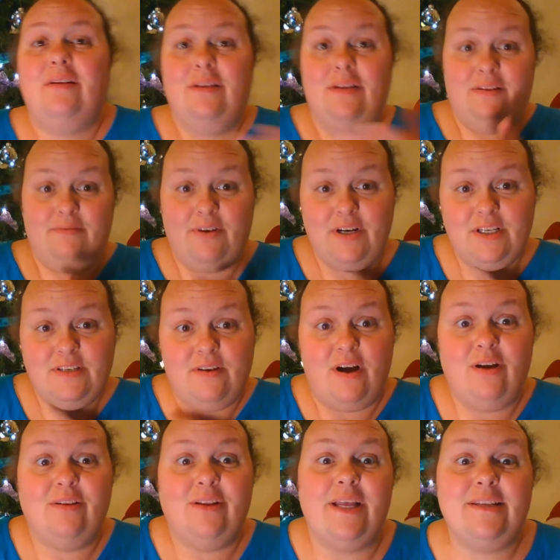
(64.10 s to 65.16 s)
first of
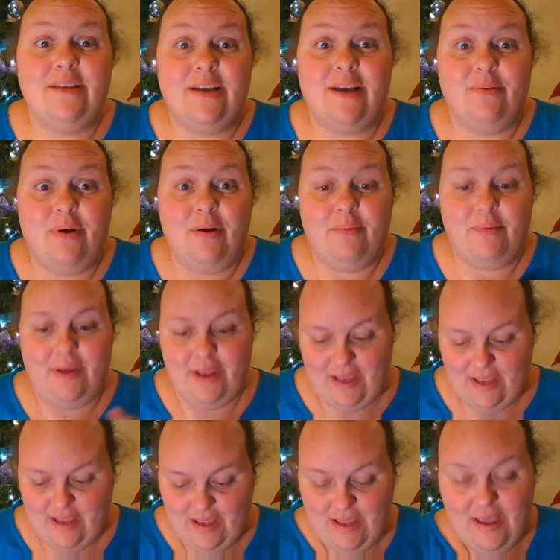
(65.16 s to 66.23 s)
all, let's look at
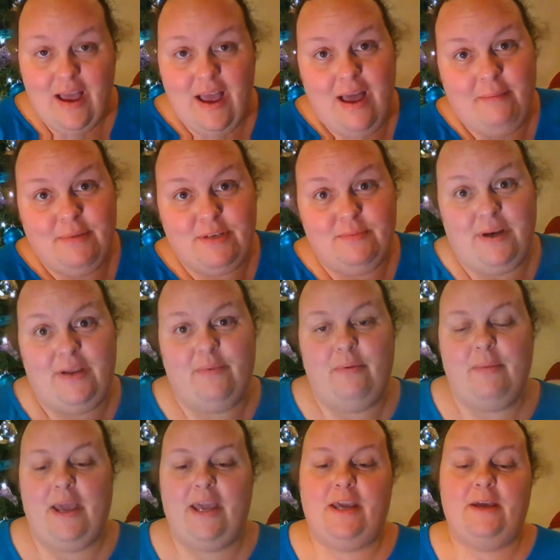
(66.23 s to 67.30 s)
how much money we
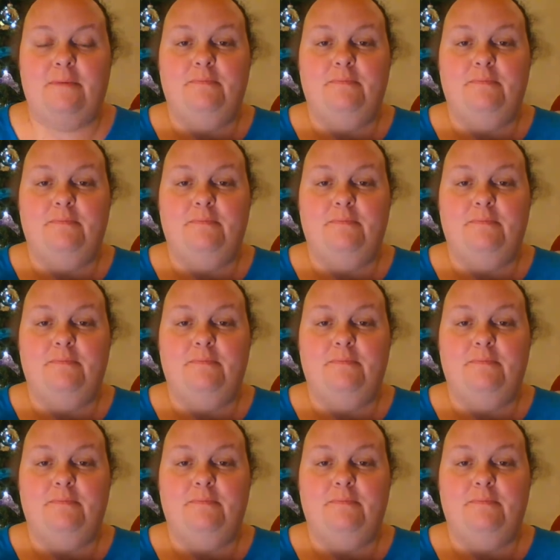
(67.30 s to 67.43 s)
make.